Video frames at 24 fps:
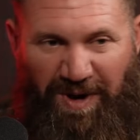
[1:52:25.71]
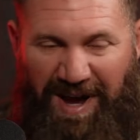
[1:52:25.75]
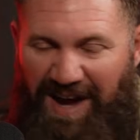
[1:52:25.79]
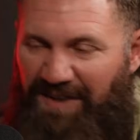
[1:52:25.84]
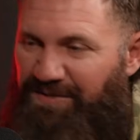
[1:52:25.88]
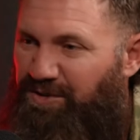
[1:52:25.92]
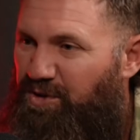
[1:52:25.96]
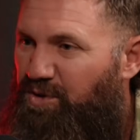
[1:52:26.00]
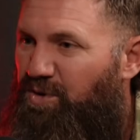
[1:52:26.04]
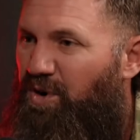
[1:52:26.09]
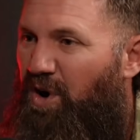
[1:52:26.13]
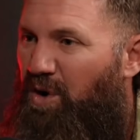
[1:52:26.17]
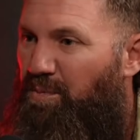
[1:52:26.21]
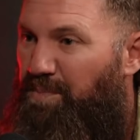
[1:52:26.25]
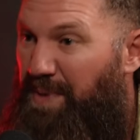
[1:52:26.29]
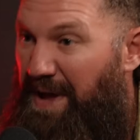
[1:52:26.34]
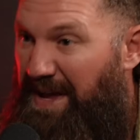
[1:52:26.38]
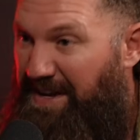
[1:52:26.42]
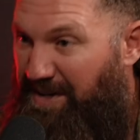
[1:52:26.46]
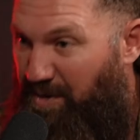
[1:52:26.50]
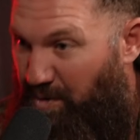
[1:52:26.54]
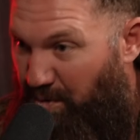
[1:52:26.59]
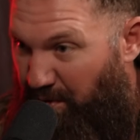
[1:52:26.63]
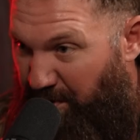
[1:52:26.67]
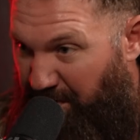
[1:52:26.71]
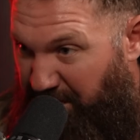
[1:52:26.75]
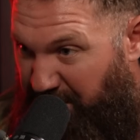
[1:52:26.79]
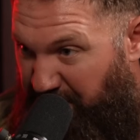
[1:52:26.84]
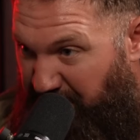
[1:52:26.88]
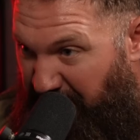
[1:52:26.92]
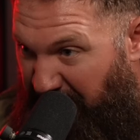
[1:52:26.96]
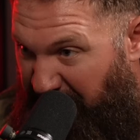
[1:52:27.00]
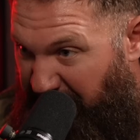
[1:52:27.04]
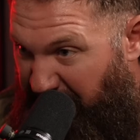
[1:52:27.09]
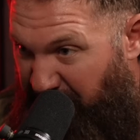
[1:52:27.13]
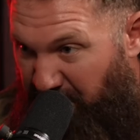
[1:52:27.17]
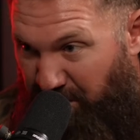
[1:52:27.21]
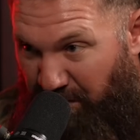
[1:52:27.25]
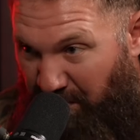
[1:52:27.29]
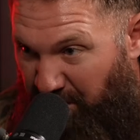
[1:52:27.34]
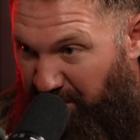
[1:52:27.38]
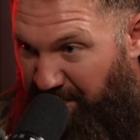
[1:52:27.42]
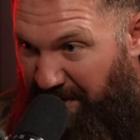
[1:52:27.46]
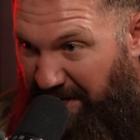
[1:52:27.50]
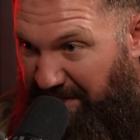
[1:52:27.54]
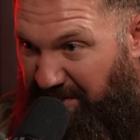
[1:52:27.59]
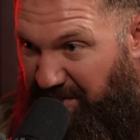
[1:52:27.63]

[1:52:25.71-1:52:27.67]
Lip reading: You have to obey orders that you don't